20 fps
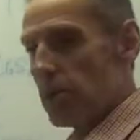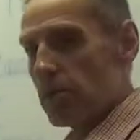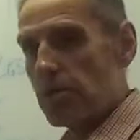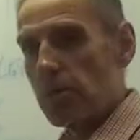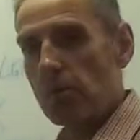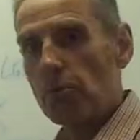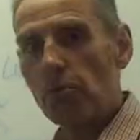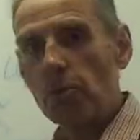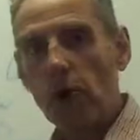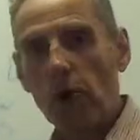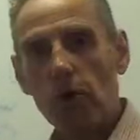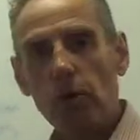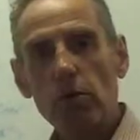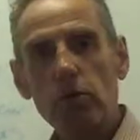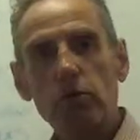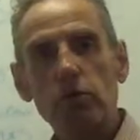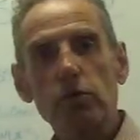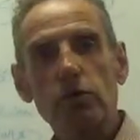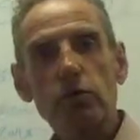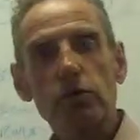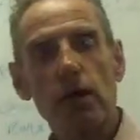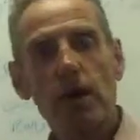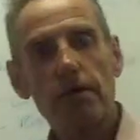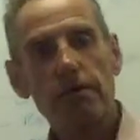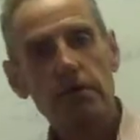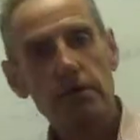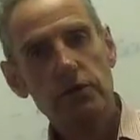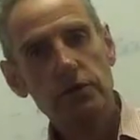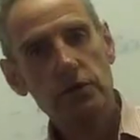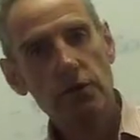The roles
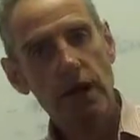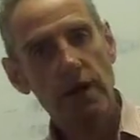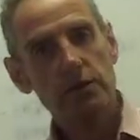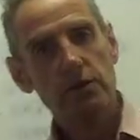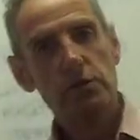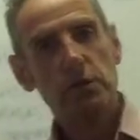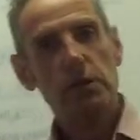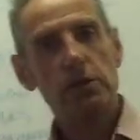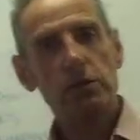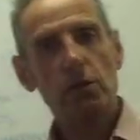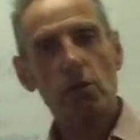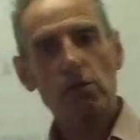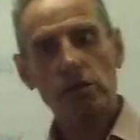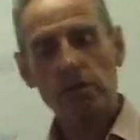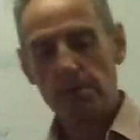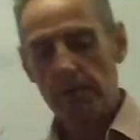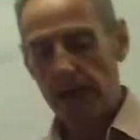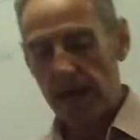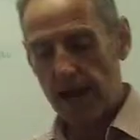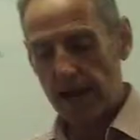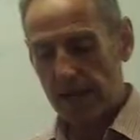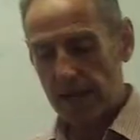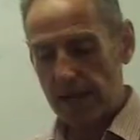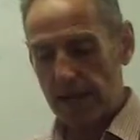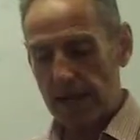of the trust, we talked about